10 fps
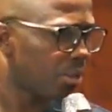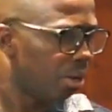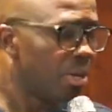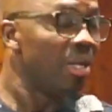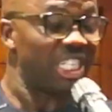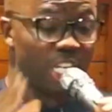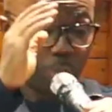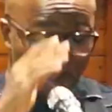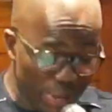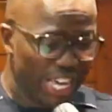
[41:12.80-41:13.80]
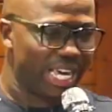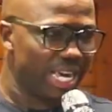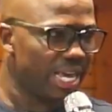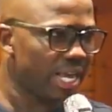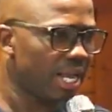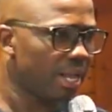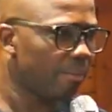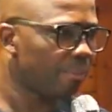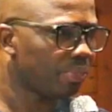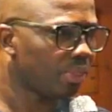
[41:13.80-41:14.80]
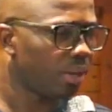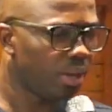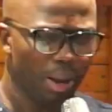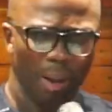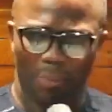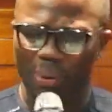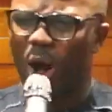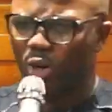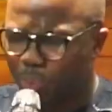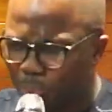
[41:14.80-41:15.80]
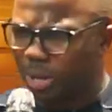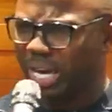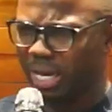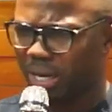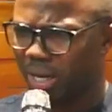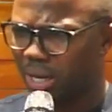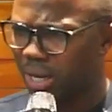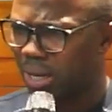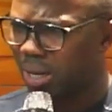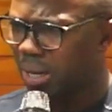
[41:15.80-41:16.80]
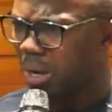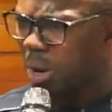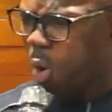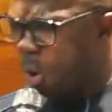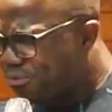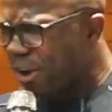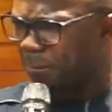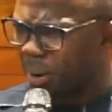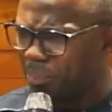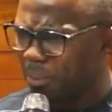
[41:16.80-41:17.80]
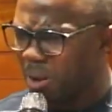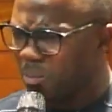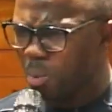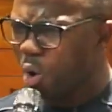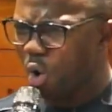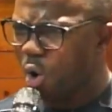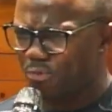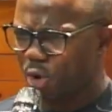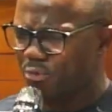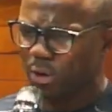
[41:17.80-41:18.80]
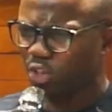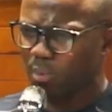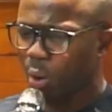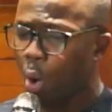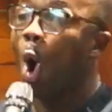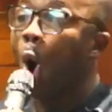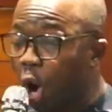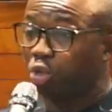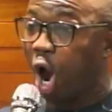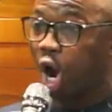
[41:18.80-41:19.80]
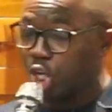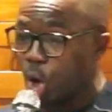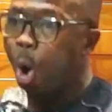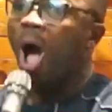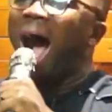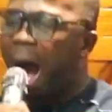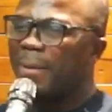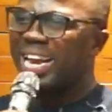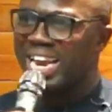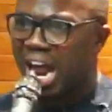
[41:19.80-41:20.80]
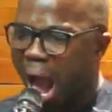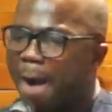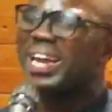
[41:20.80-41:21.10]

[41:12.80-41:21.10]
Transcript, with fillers: says, Speak. Be outspoken. Who from eh, who, who Who told you? I'm in, a, I'm in a